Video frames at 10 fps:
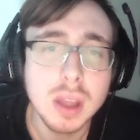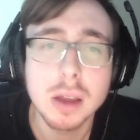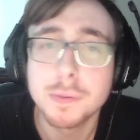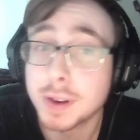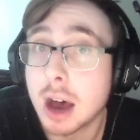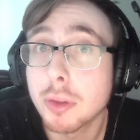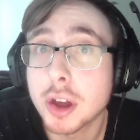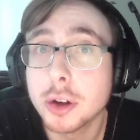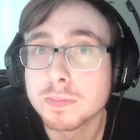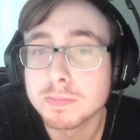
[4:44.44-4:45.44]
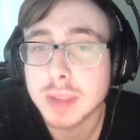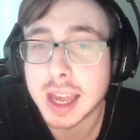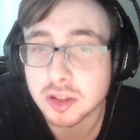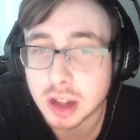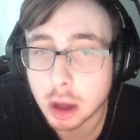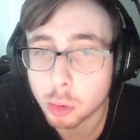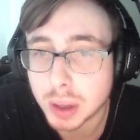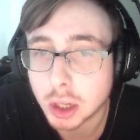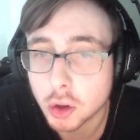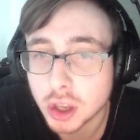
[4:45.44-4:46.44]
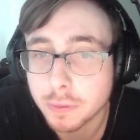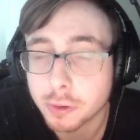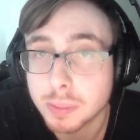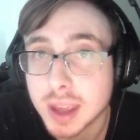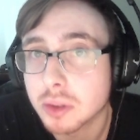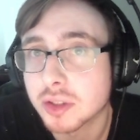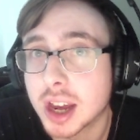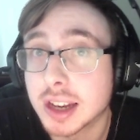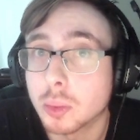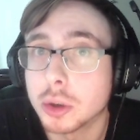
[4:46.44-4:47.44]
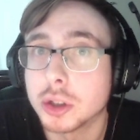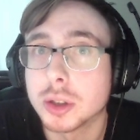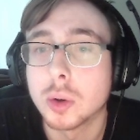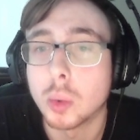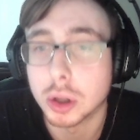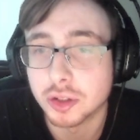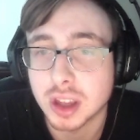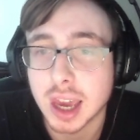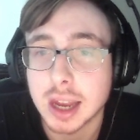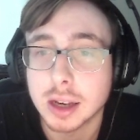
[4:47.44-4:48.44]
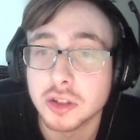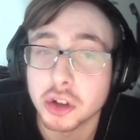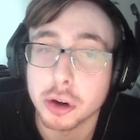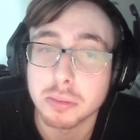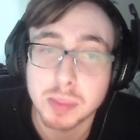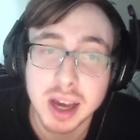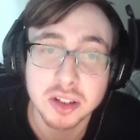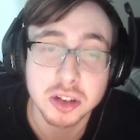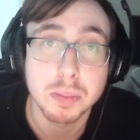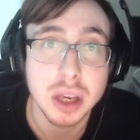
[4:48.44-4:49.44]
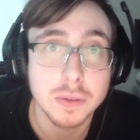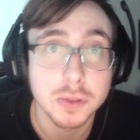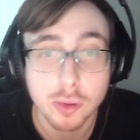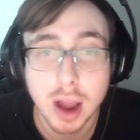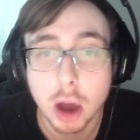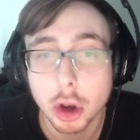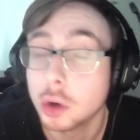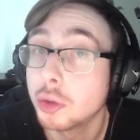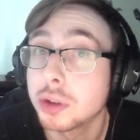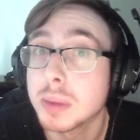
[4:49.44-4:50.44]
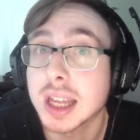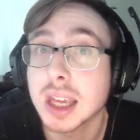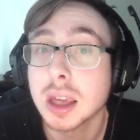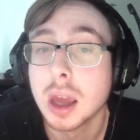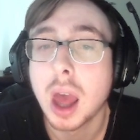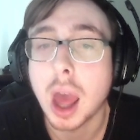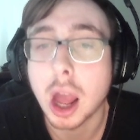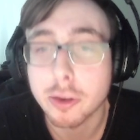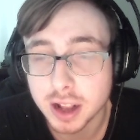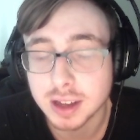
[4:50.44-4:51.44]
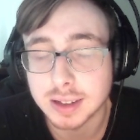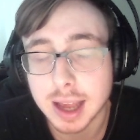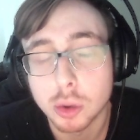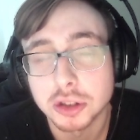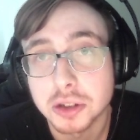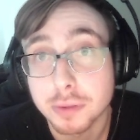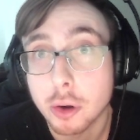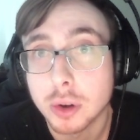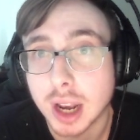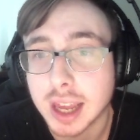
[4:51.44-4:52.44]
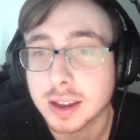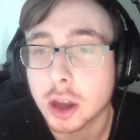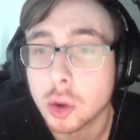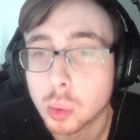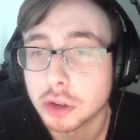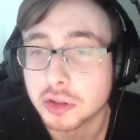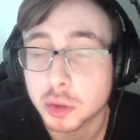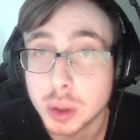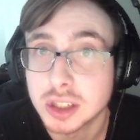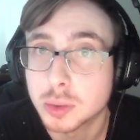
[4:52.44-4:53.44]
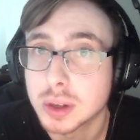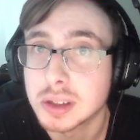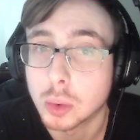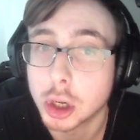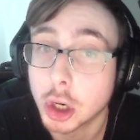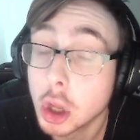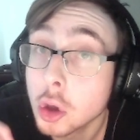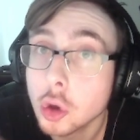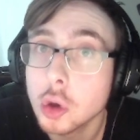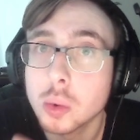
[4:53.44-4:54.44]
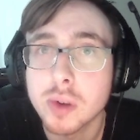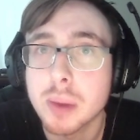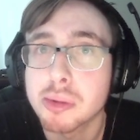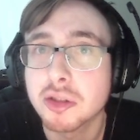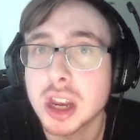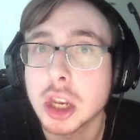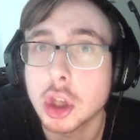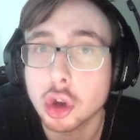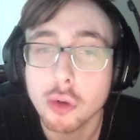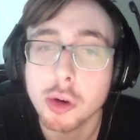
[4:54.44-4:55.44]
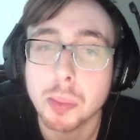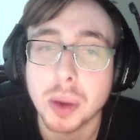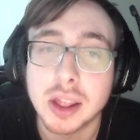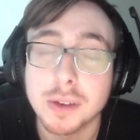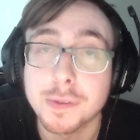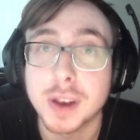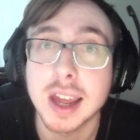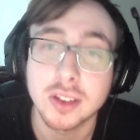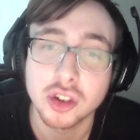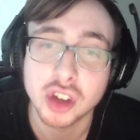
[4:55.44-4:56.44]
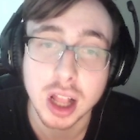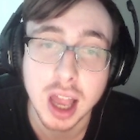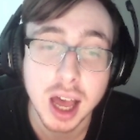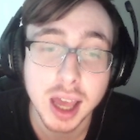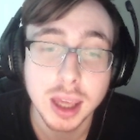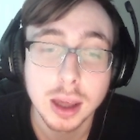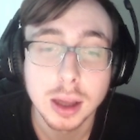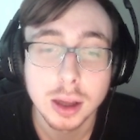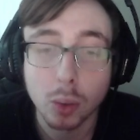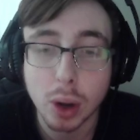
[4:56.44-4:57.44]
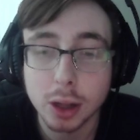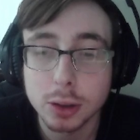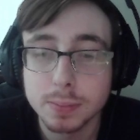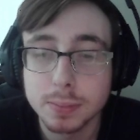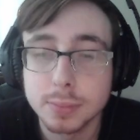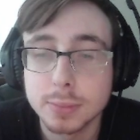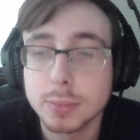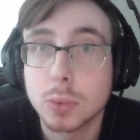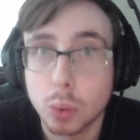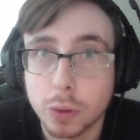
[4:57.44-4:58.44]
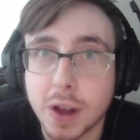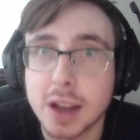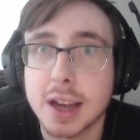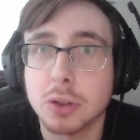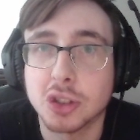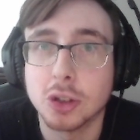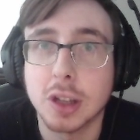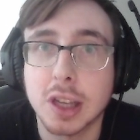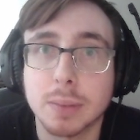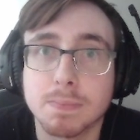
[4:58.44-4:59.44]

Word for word: For now, though, Excel will be looking from the outside inward once again as Europe's best compete for the crown and ultimately a crack at Damwon's throne later at Worlds 2021. Who will represent Europe in the flight to Shanghai? Well, we'll find out shortly.